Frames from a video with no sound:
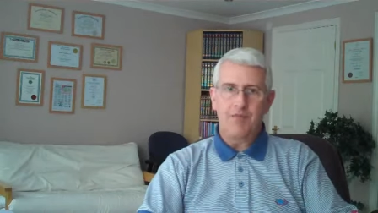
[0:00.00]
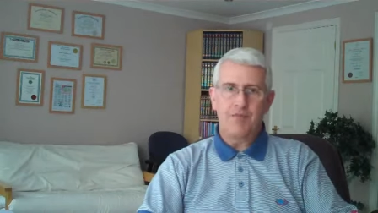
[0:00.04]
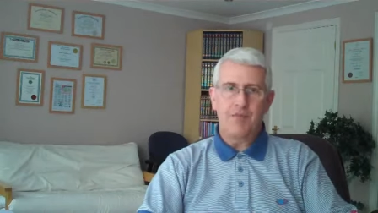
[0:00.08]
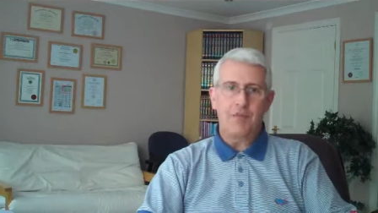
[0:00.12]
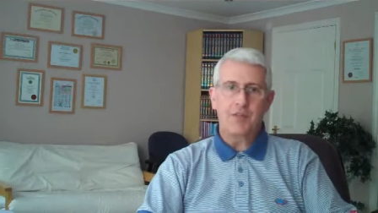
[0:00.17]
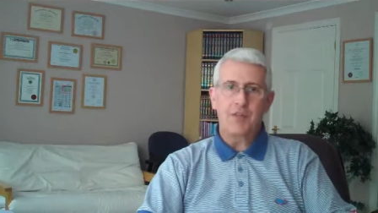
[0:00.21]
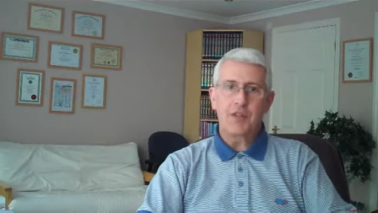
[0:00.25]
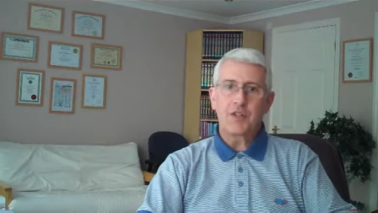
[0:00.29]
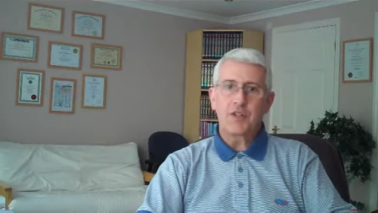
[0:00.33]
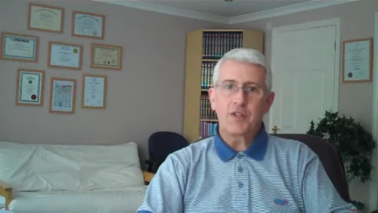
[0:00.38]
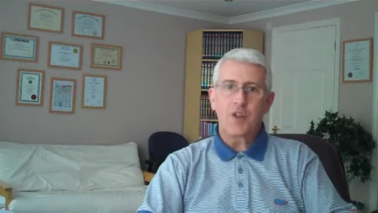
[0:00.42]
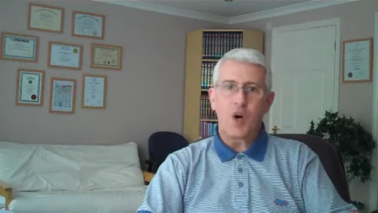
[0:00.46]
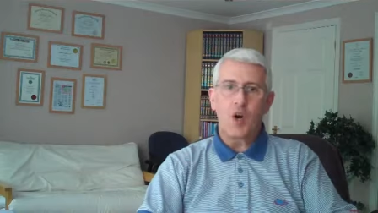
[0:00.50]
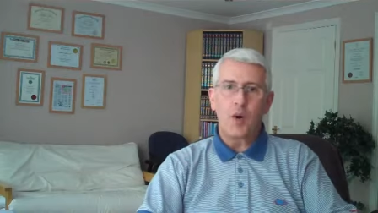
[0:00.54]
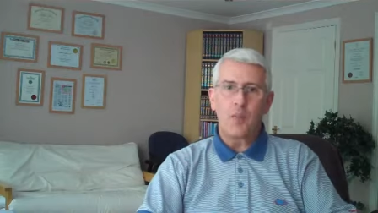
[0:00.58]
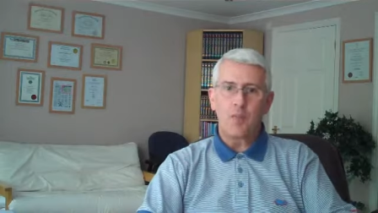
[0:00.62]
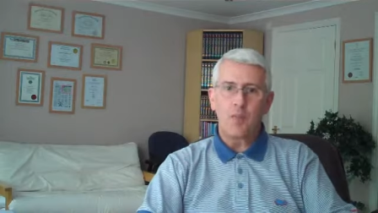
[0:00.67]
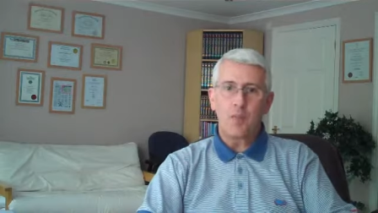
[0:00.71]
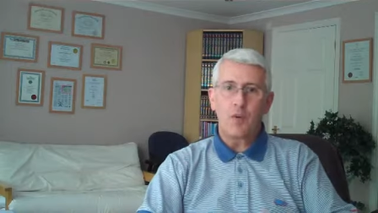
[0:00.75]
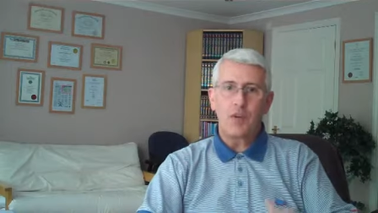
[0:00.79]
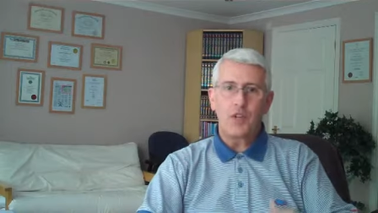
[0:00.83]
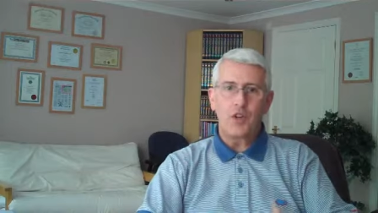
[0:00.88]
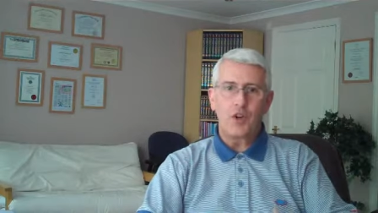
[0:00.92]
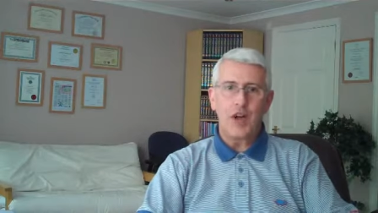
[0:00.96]
from the
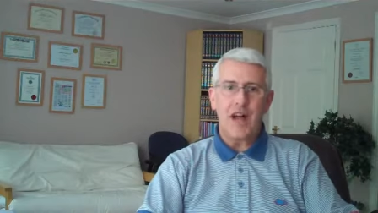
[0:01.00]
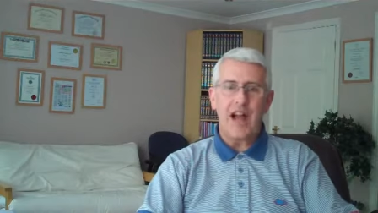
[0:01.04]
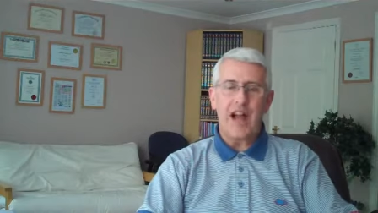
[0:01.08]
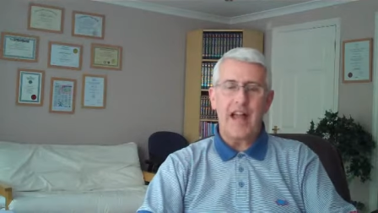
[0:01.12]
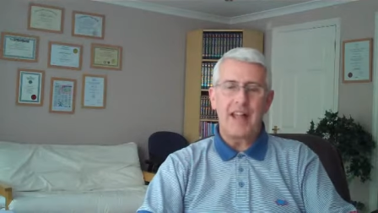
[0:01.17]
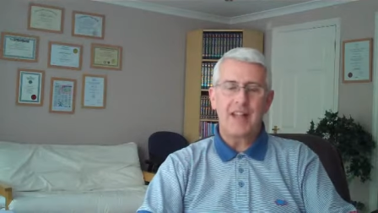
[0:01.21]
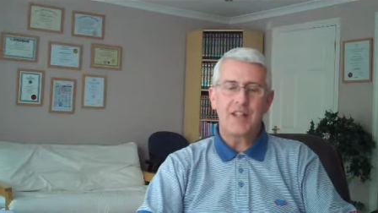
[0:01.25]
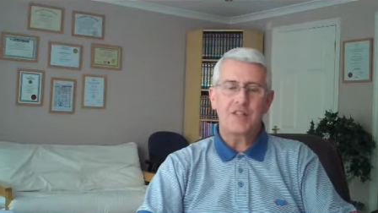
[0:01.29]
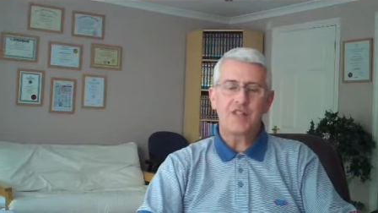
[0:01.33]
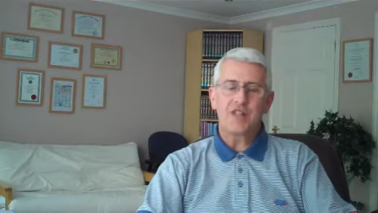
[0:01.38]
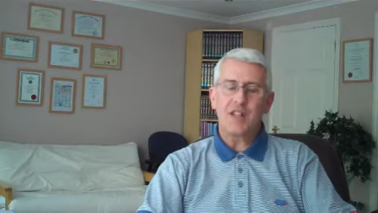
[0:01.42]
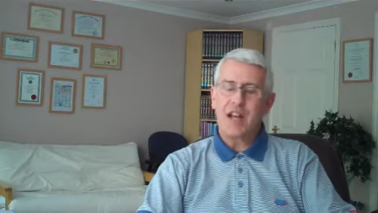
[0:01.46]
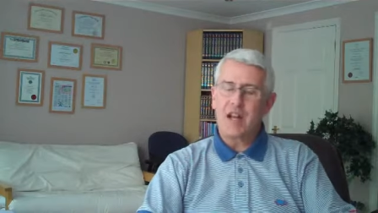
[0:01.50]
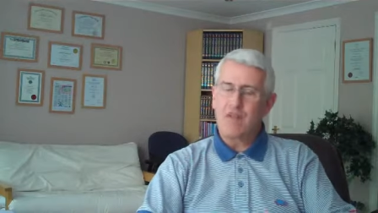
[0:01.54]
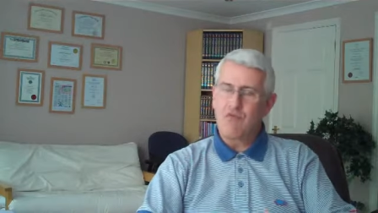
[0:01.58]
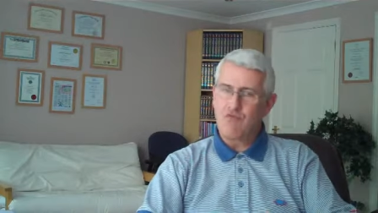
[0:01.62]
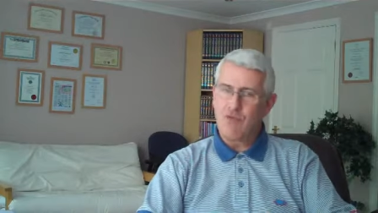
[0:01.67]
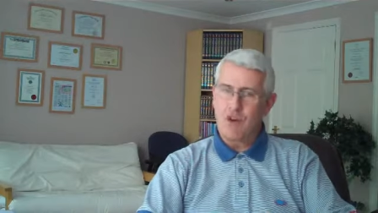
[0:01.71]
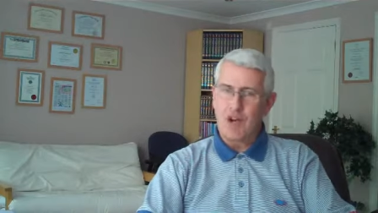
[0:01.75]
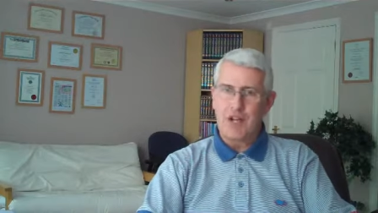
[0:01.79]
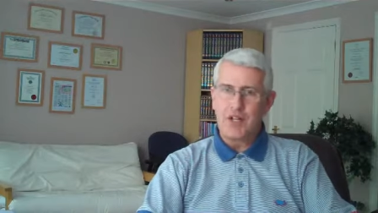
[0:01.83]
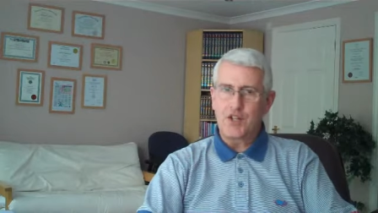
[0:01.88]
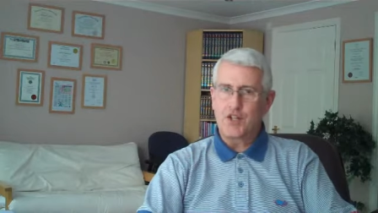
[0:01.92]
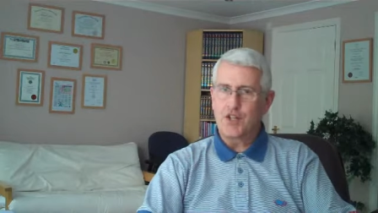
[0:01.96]
top with your hands and
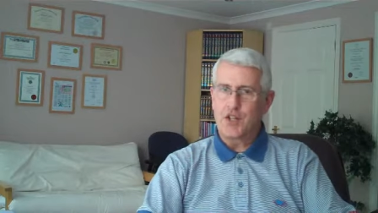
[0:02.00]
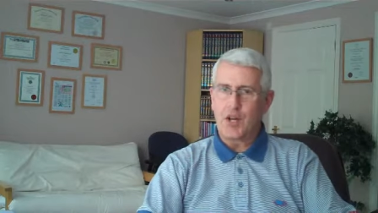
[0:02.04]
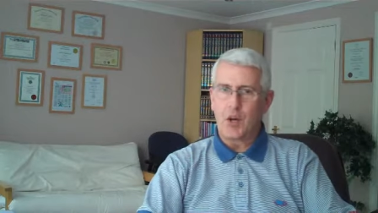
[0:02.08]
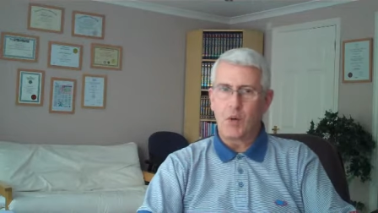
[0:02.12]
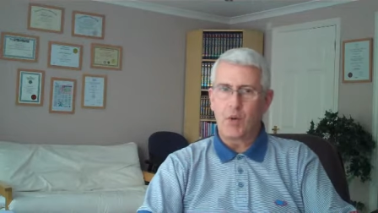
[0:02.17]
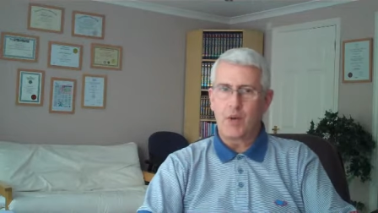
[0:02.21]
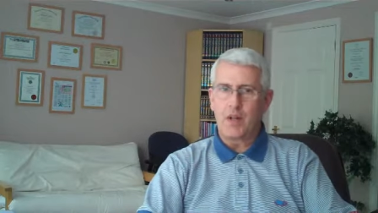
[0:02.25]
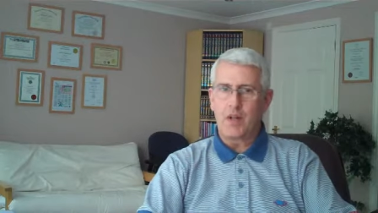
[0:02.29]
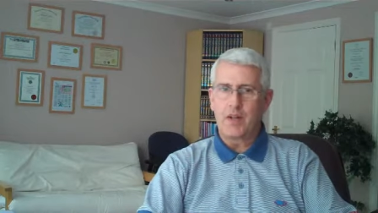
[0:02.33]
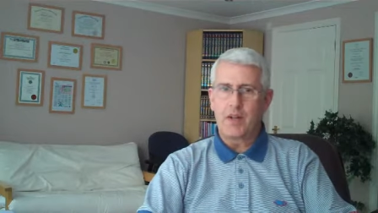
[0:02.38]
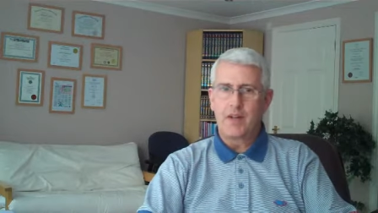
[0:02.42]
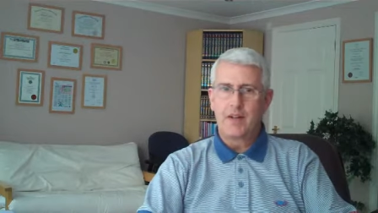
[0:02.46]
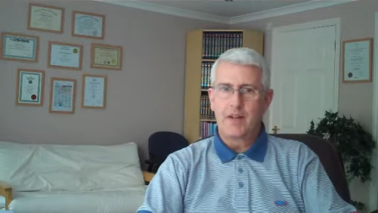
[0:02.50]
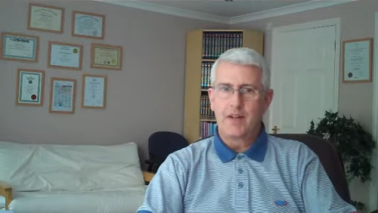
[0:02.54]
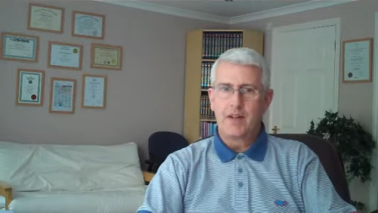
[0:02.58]
right shoulder,